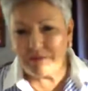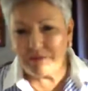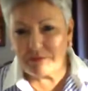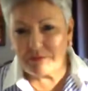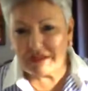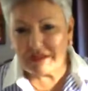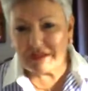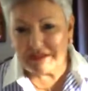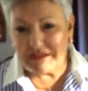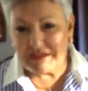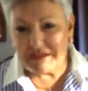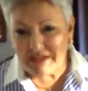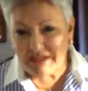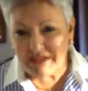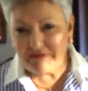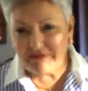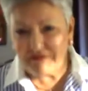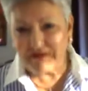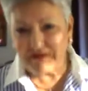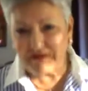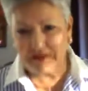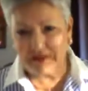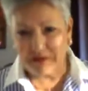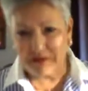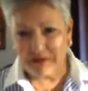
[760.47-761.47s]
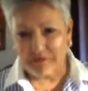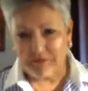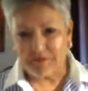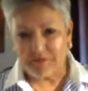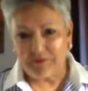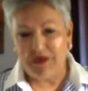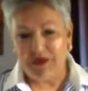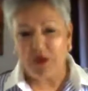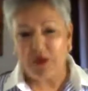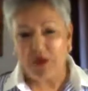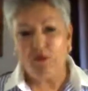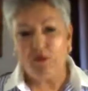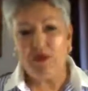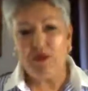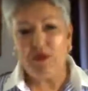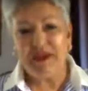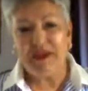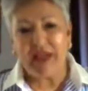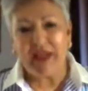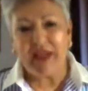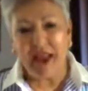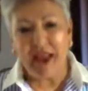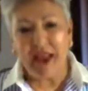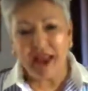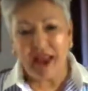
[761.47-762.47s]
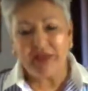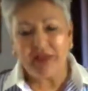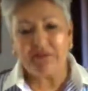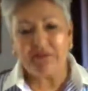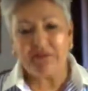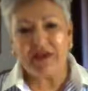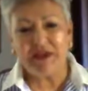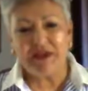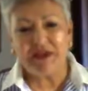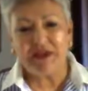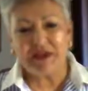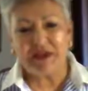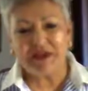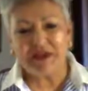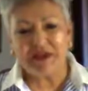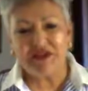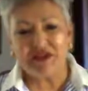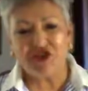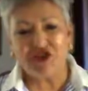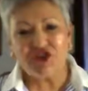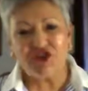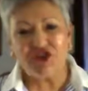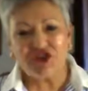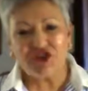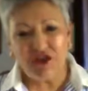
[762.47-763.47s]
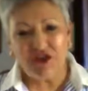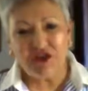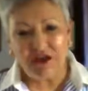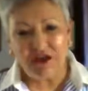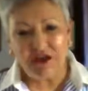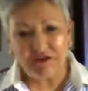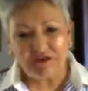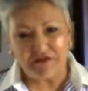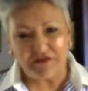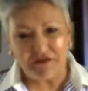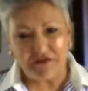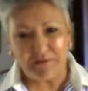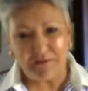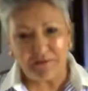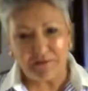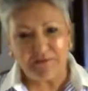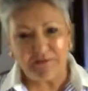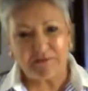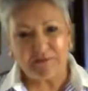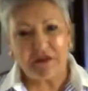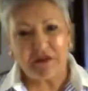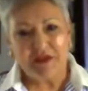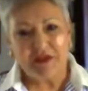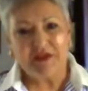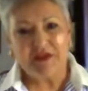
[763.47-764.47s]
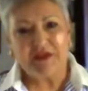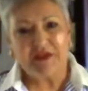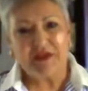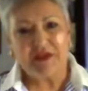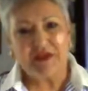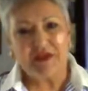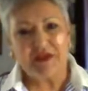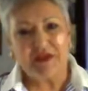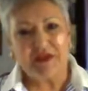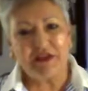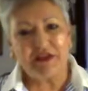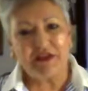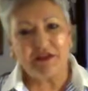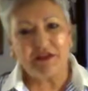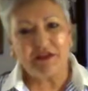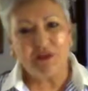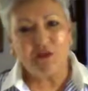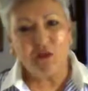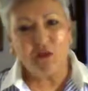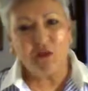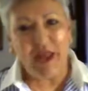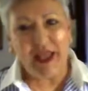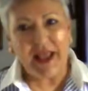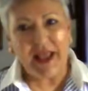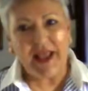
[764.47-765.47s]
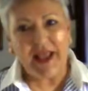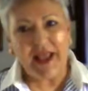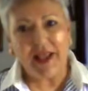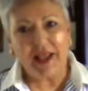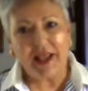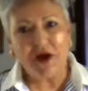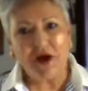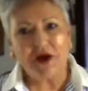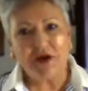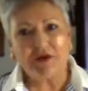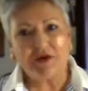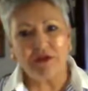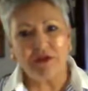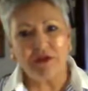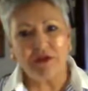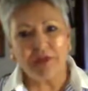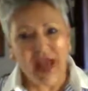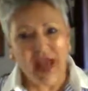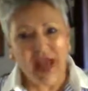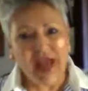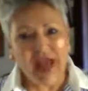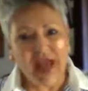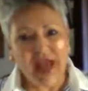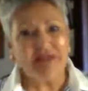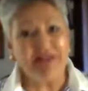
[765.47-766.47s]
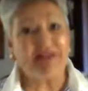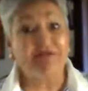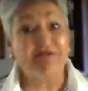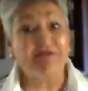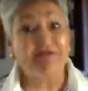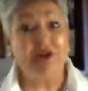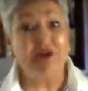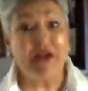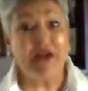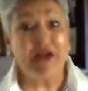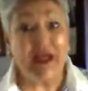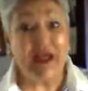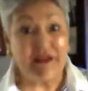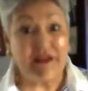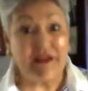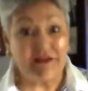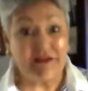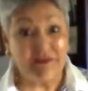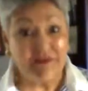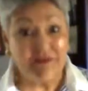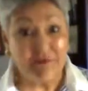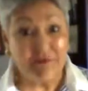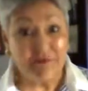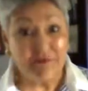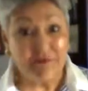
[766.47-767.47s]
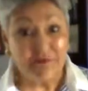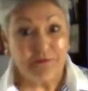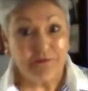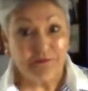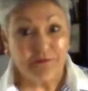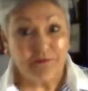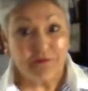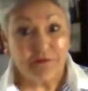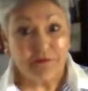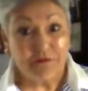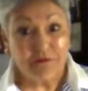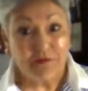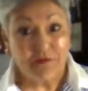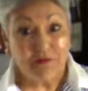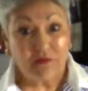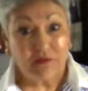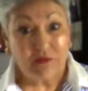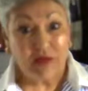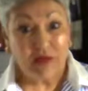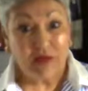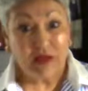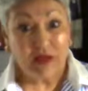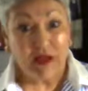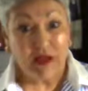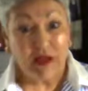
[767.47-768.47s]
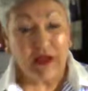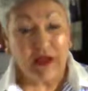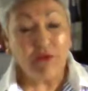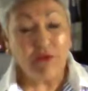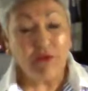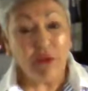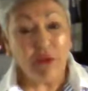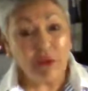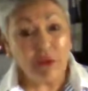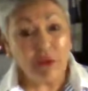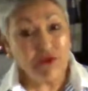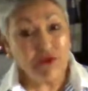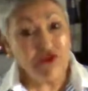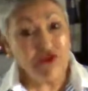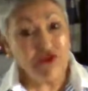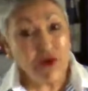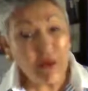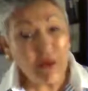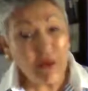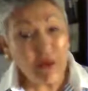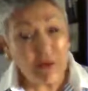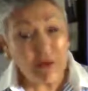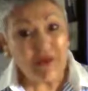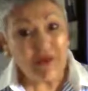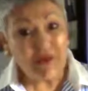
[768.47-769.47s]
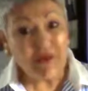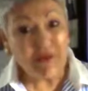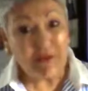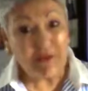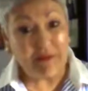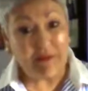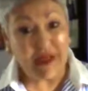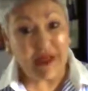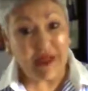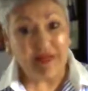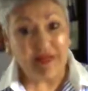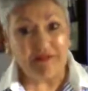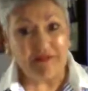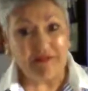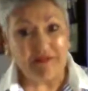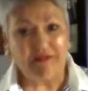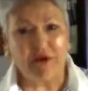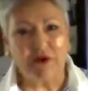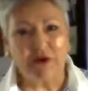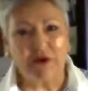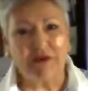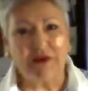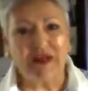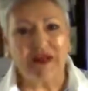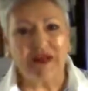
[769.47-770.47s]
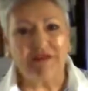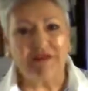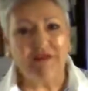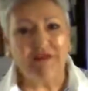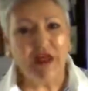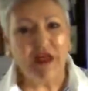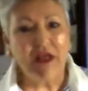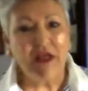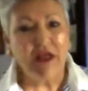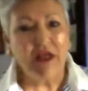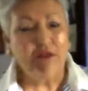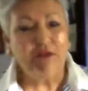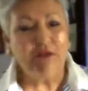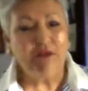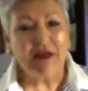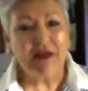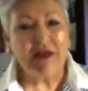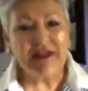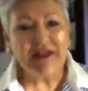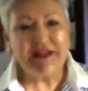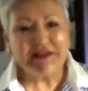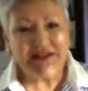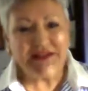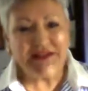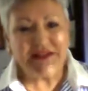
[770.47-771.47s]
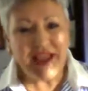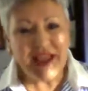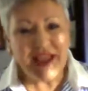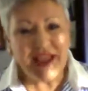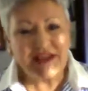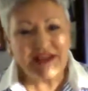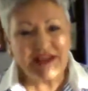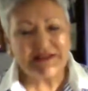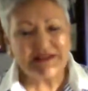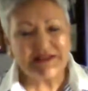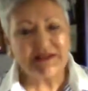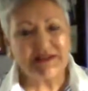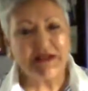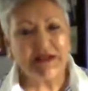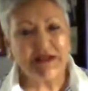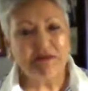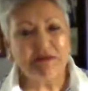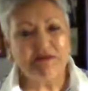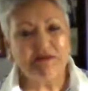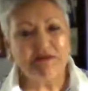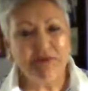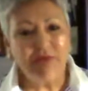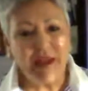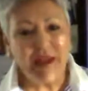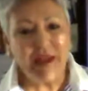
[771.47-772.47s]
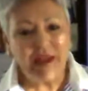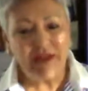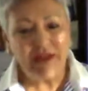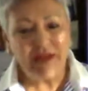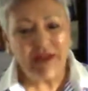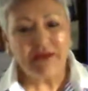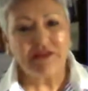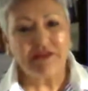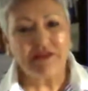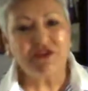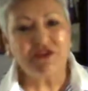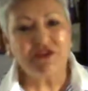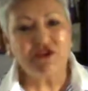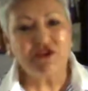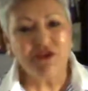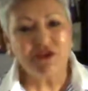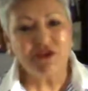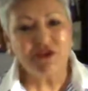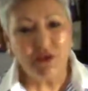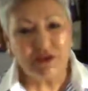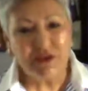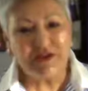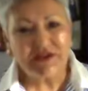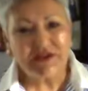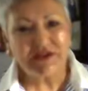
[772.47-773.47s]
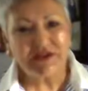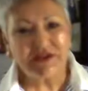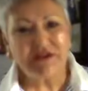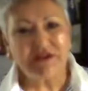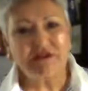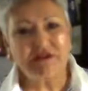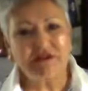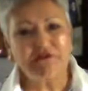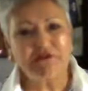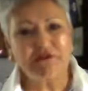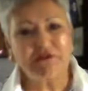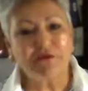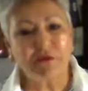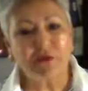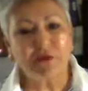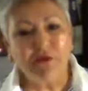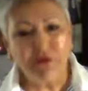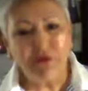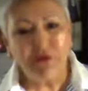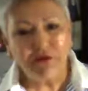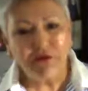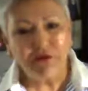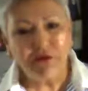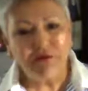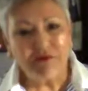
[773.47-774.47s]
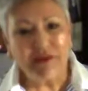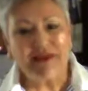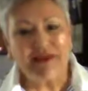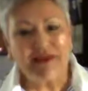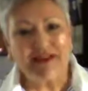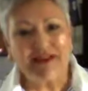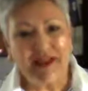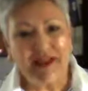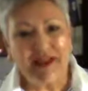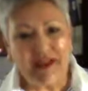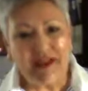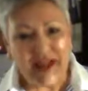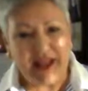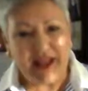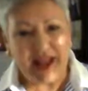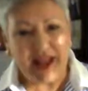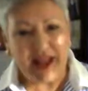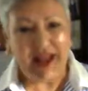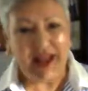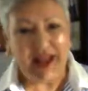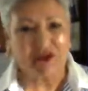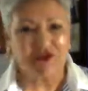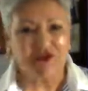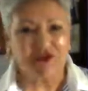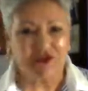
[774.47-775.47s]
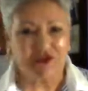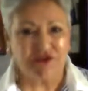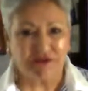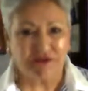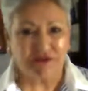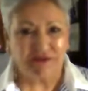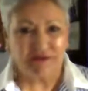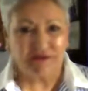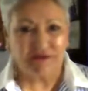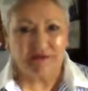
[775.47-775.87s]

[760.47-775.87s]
believe in them, we can begin to shift the path of our life and what will show up on the path of our life. But it takes making the choice for movement and action.